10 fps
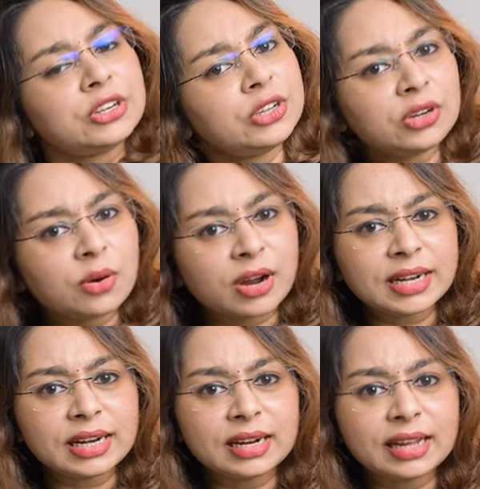Do you know
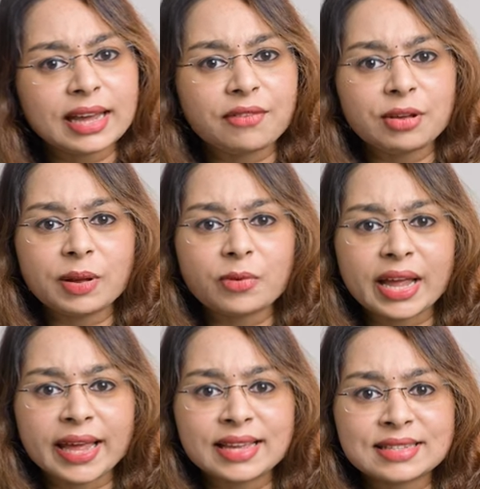what clearly
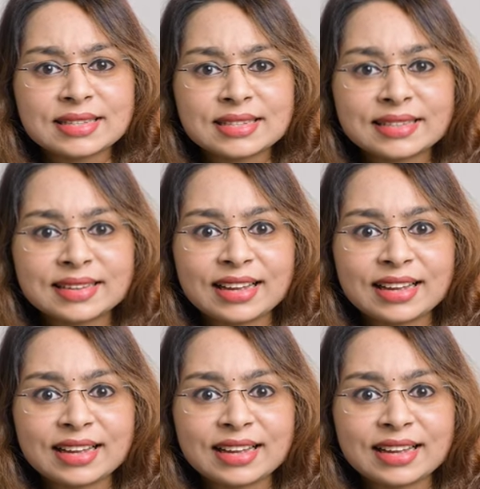KVPY is?